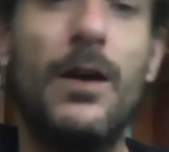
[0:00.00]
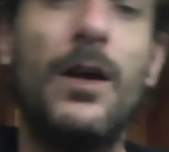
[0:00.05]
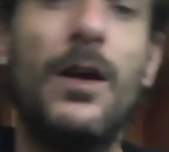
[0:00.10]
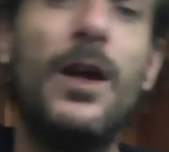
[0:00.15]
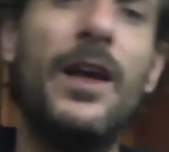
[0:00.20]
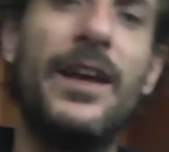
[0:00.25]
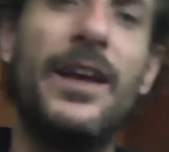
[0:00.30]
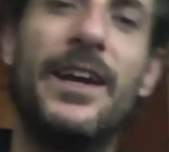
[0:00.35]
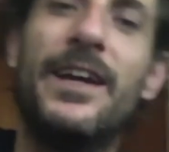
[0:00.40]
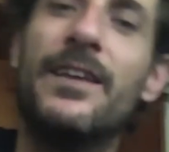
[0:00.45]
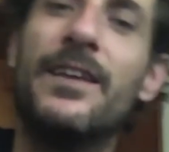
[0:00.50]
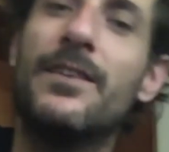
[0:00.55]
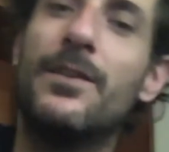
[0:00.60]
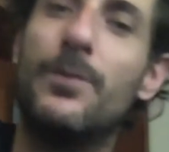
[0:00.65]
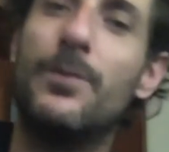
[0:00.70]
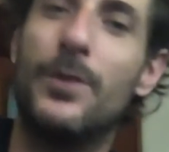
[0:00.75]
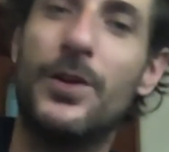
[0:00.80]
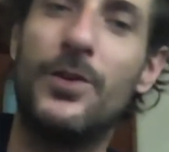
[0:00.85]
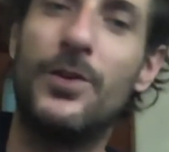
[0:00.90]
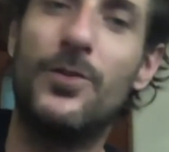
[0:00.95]
In the
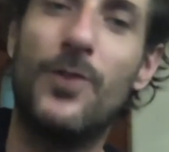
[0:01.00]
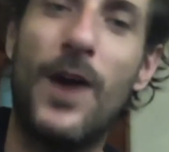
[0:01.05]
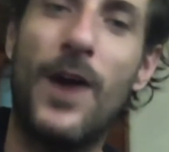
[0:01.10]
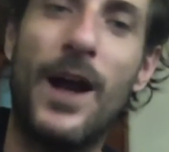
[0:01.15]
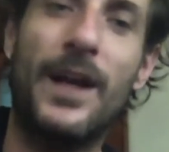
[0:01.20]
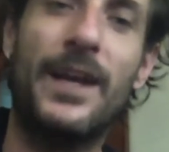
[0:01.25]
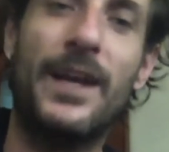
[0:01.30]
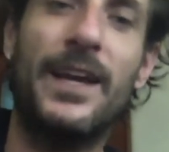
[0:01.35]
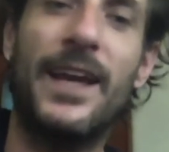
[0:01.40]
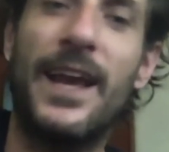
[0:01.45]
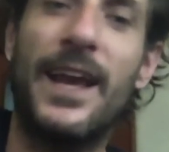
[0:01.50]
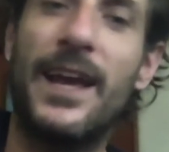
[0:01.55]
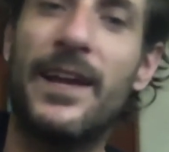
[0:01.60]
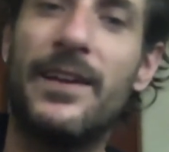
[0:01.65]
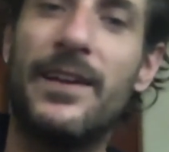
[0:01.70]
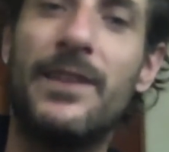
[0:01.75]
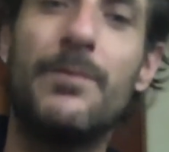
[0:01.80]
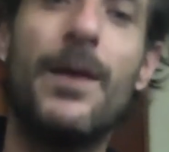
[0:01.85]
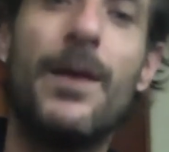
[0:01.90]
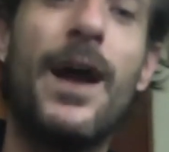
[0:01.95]
big rock candy
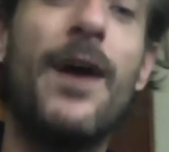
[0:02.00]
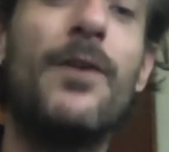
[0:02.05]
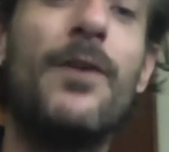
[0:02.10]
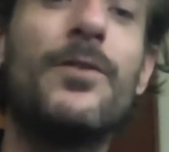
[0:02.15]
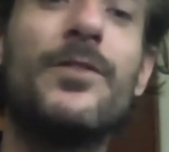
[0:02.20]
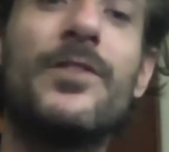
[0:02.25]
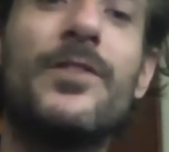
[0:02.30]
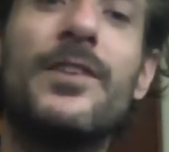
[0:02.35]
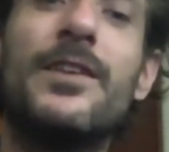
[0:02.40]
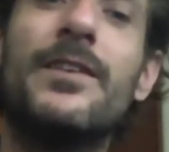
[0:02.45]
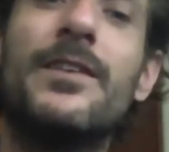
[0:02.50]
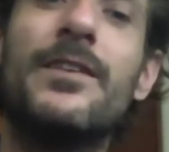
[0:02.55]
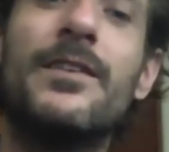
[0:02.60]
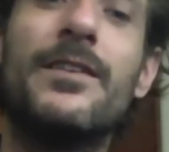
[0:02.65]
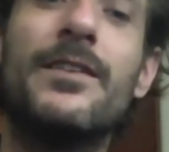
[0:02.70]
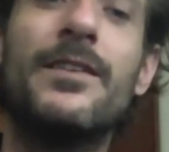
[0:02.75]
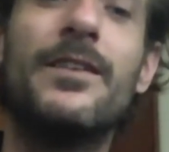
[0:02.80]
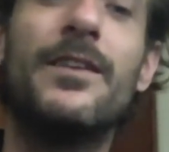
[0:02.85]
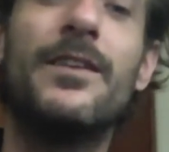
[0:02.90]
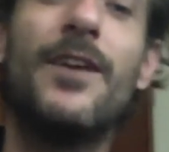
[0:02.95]

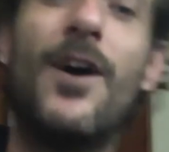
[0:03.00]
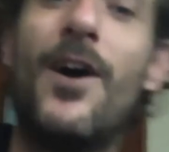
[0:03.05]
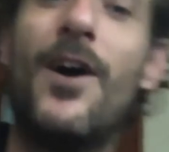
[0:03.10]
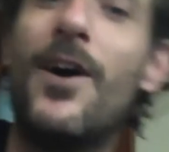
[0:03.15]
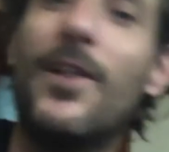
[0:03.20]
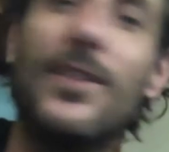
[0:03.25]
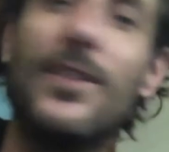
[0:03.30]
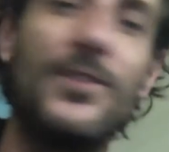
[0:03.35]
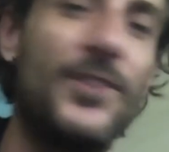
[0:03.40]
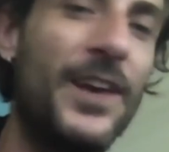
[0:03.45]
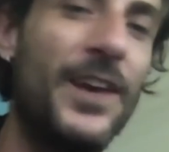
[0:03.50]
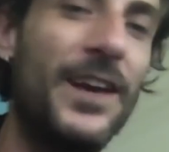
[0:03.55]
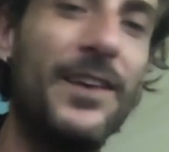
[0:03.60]
mountain, all the jails